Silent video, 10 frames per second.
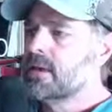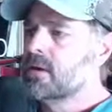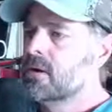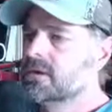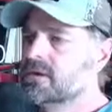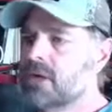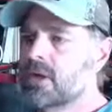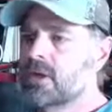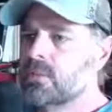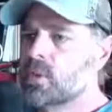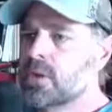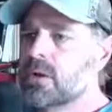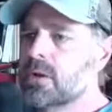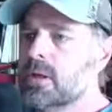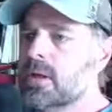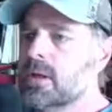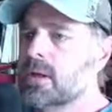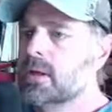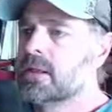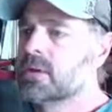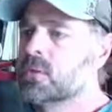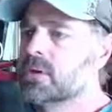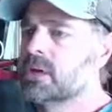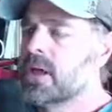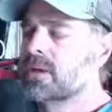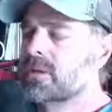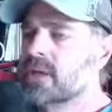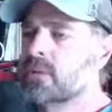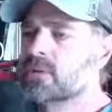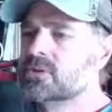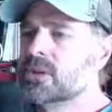on a Saturday morning, and there weren't a lot of tables.